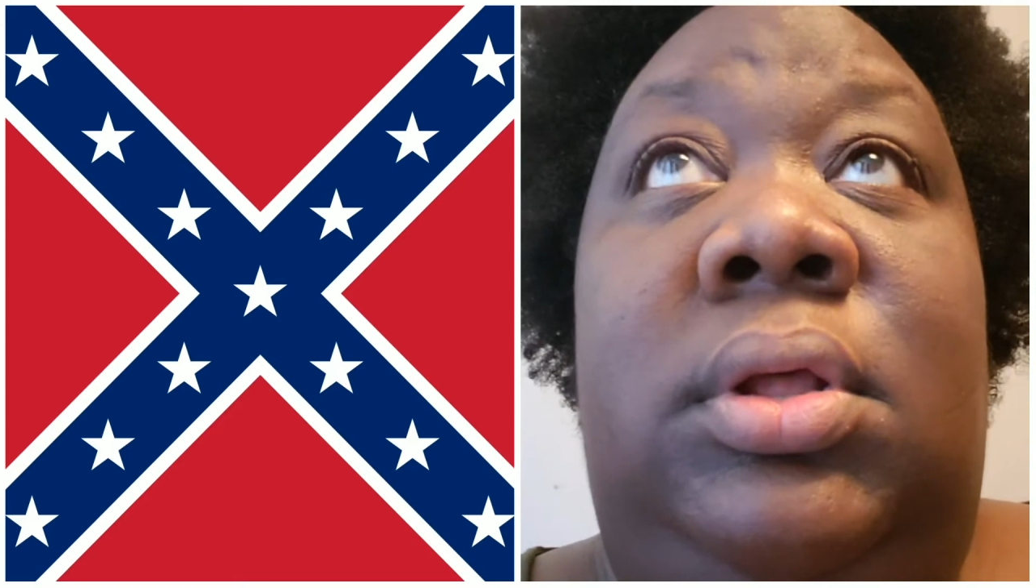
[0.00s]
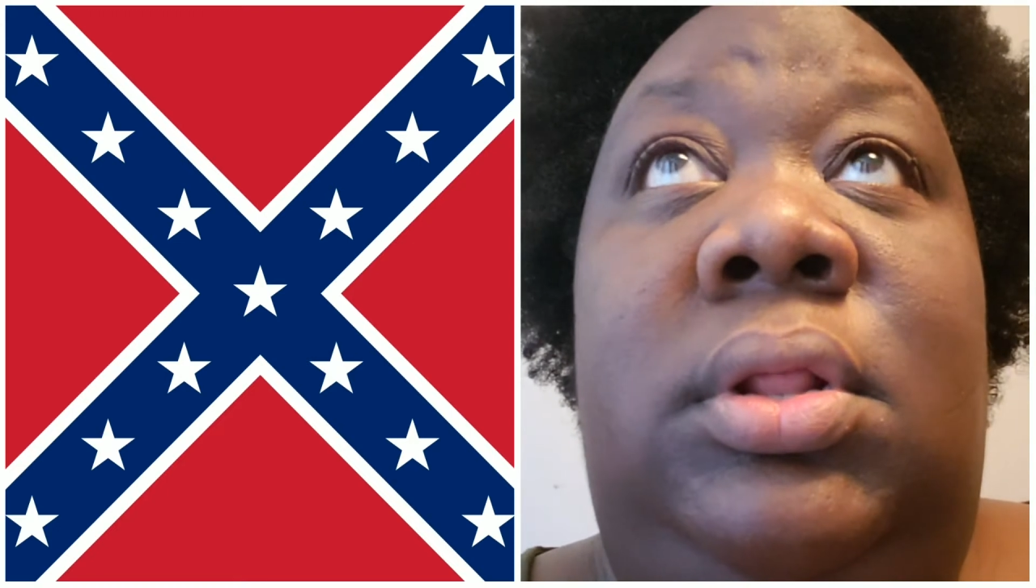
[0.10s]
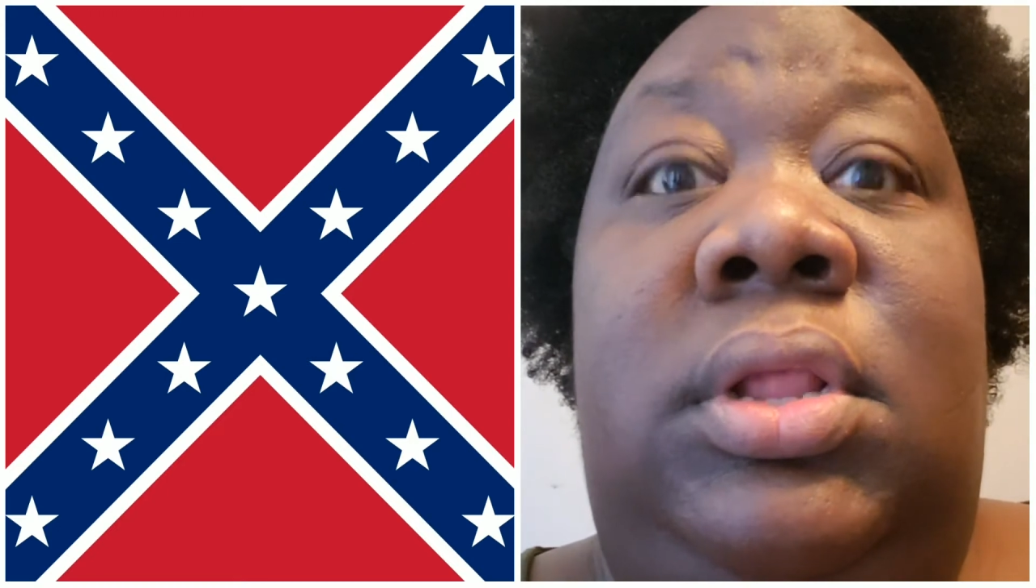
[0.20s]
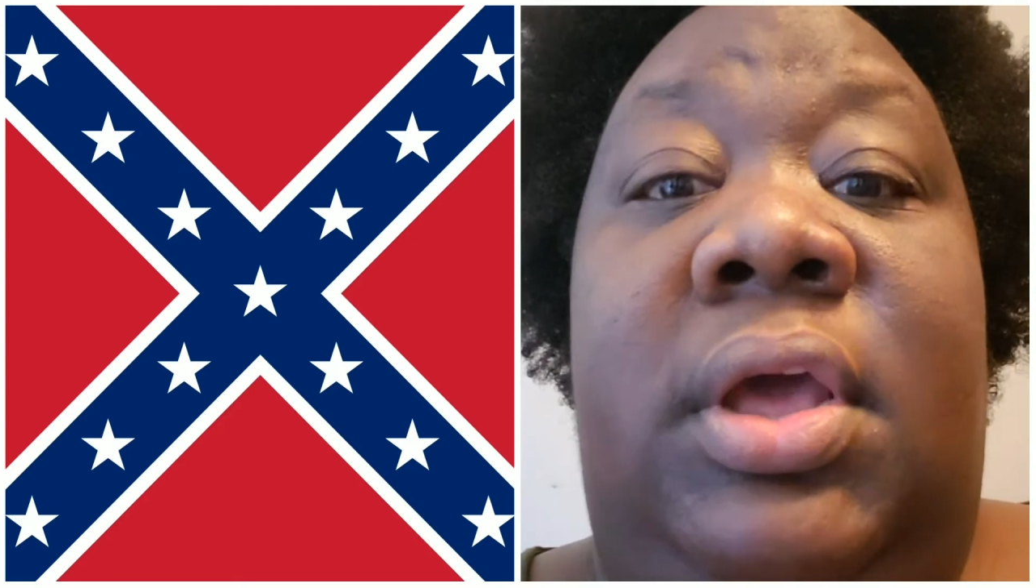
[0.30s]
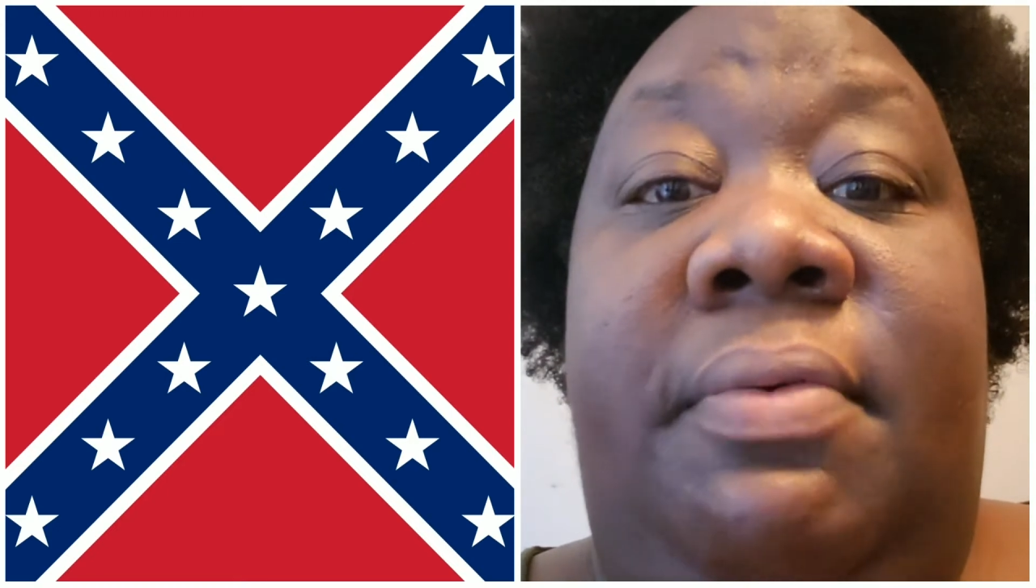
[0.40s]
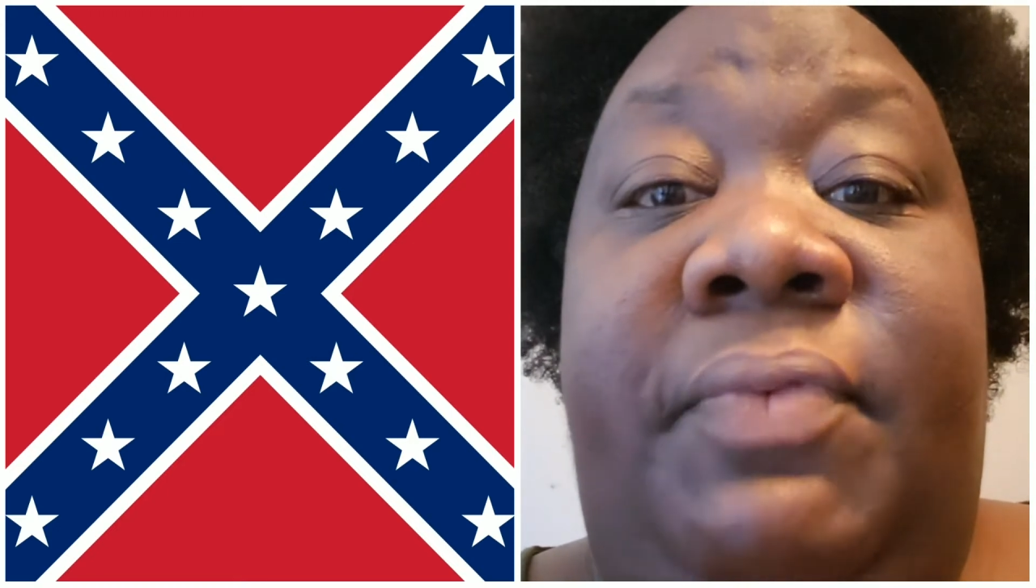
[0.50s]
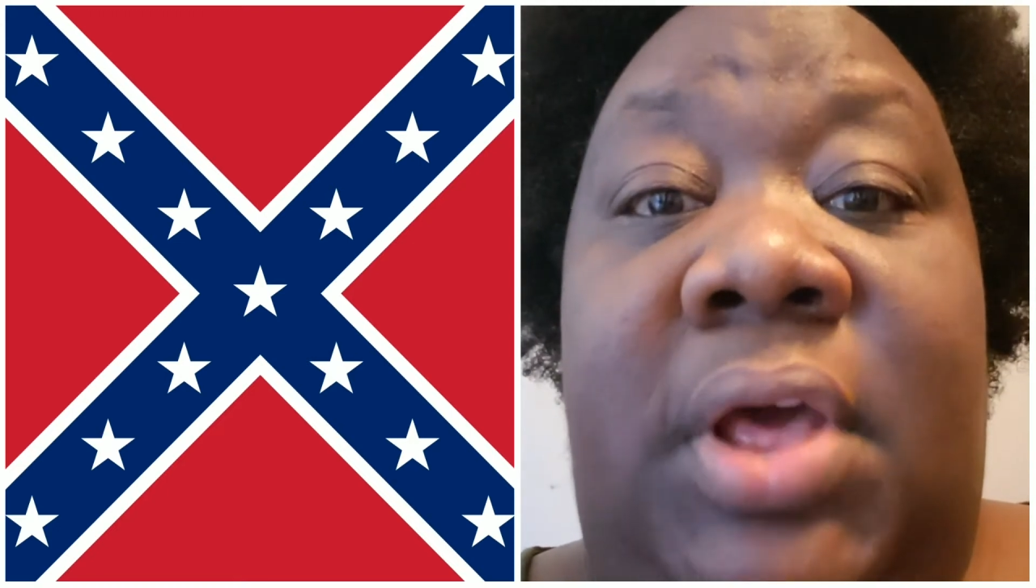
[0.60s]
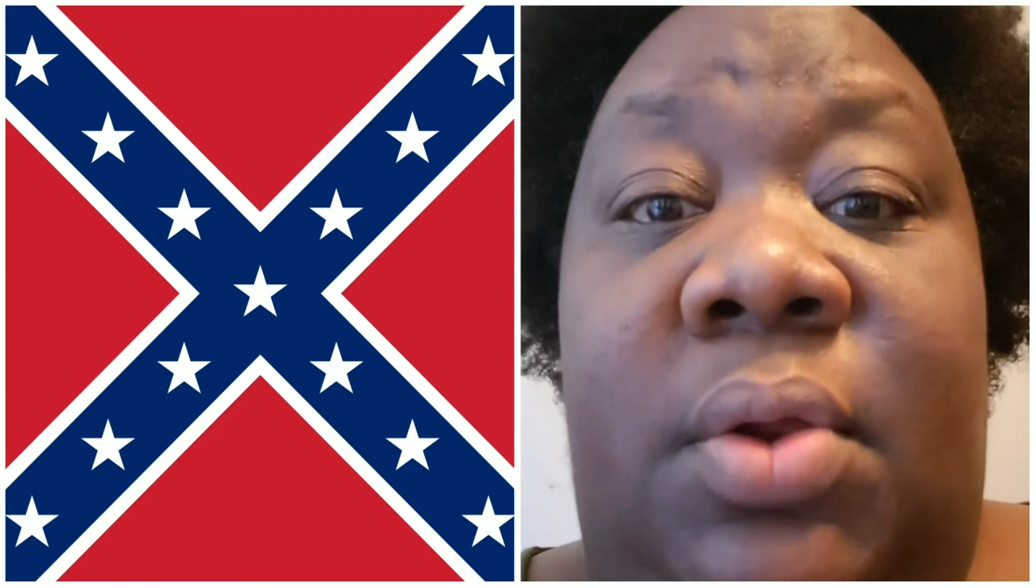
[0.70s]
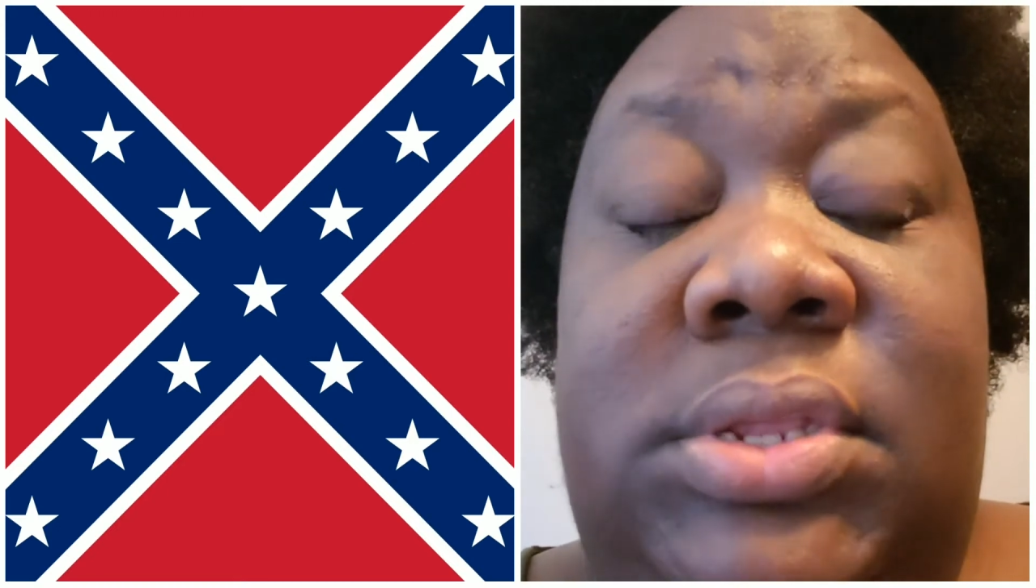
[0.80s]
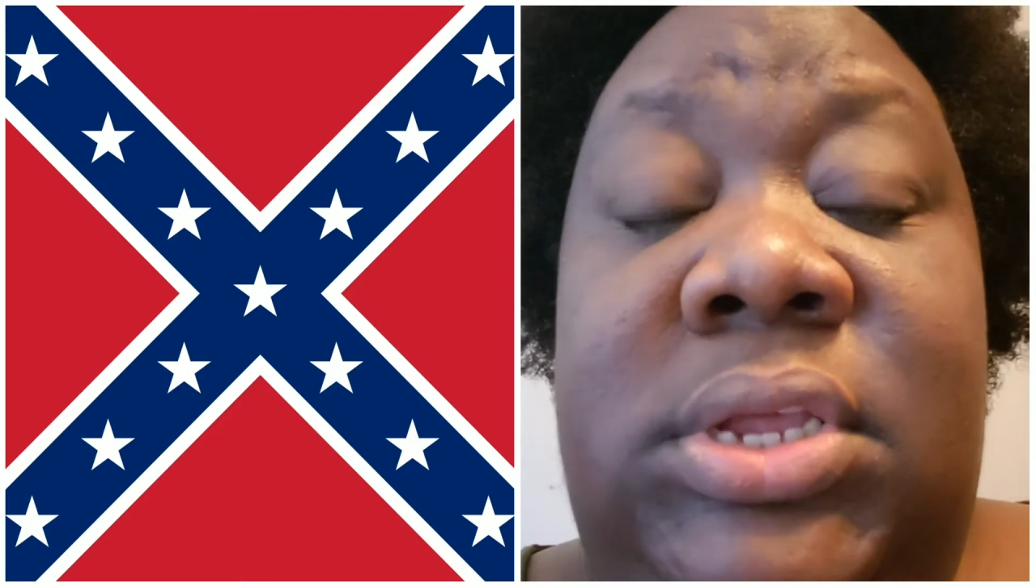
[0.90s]
The
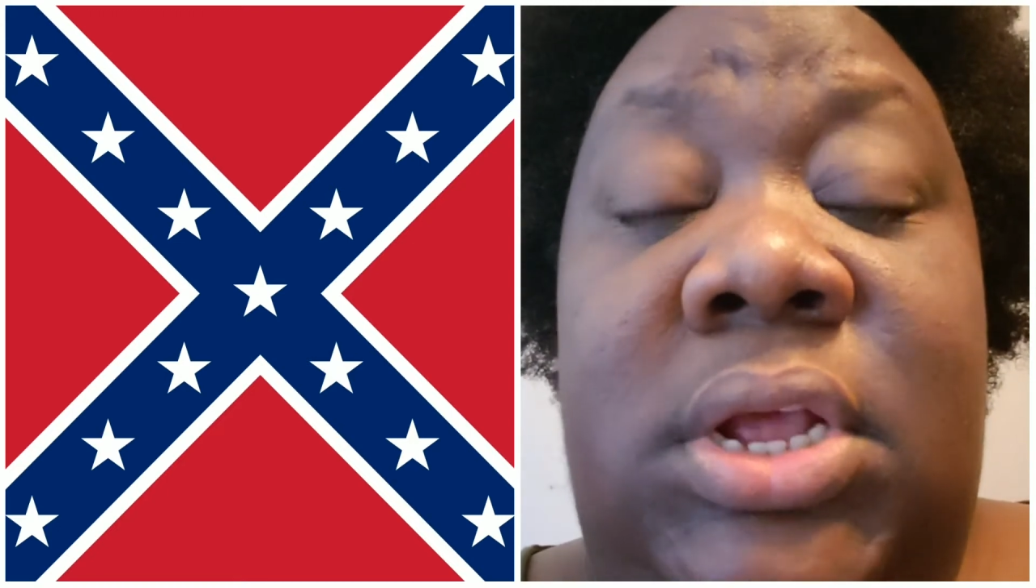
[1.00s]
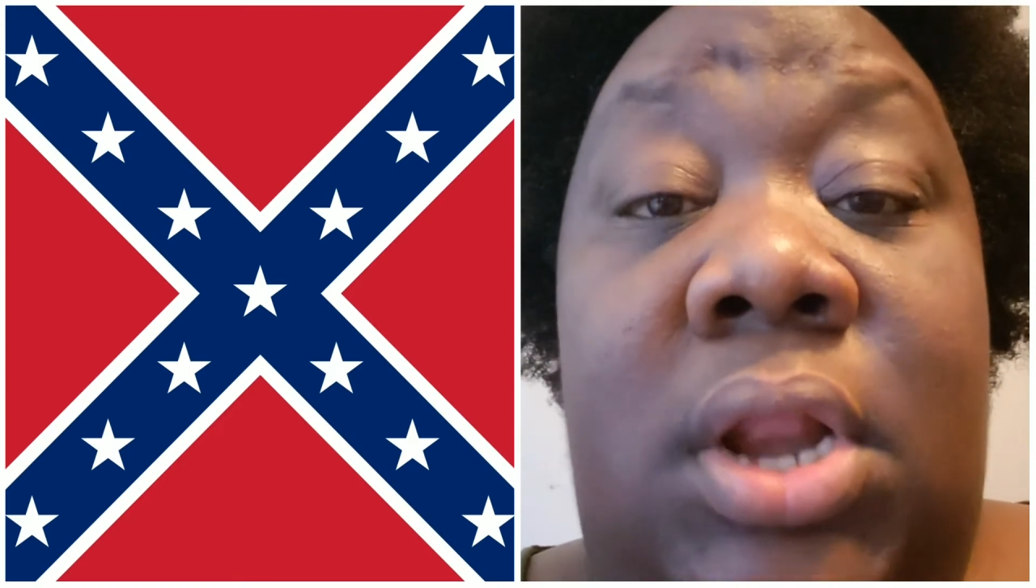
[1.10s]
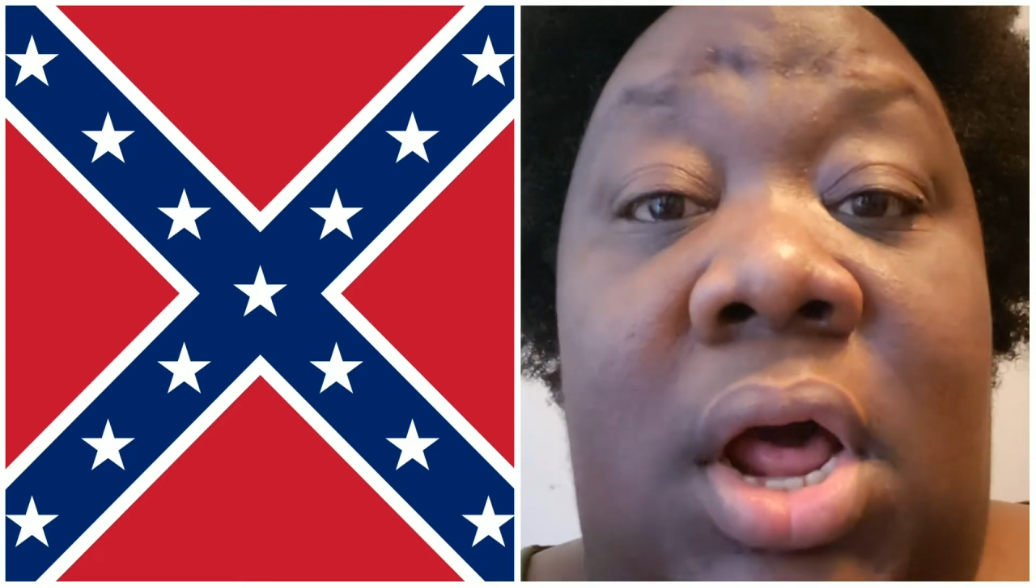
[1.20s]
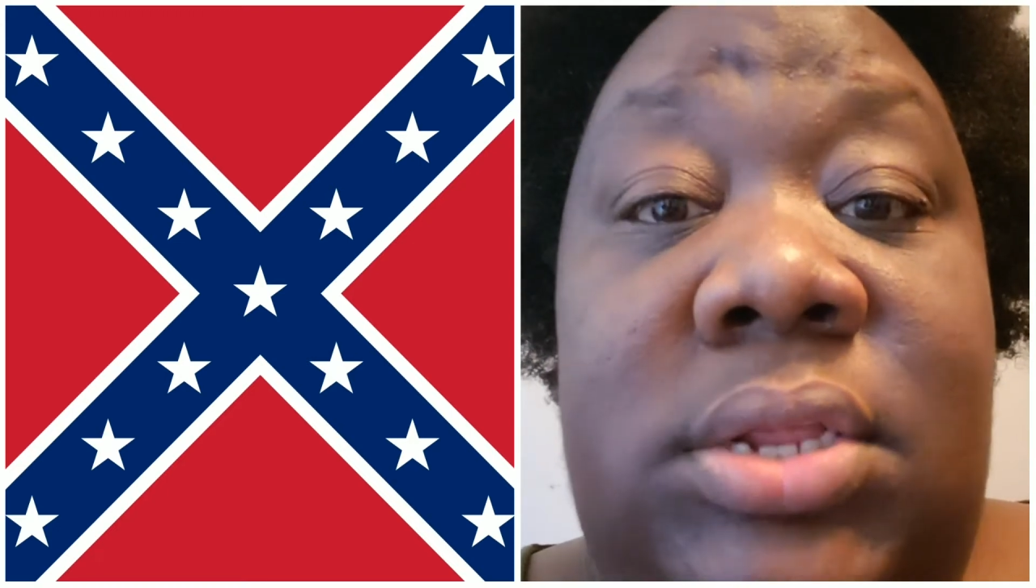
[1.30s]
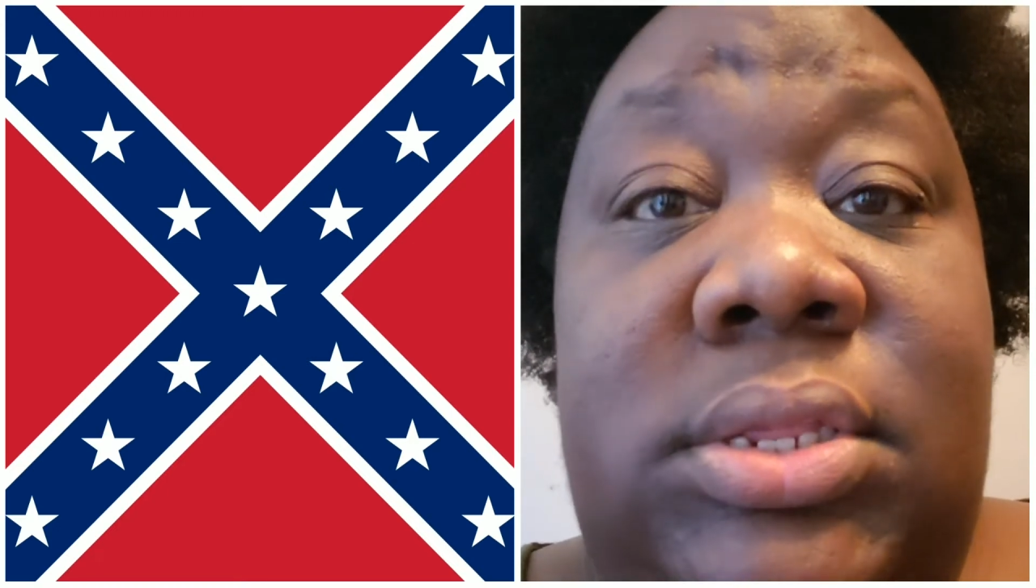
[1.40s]
Confederacy lost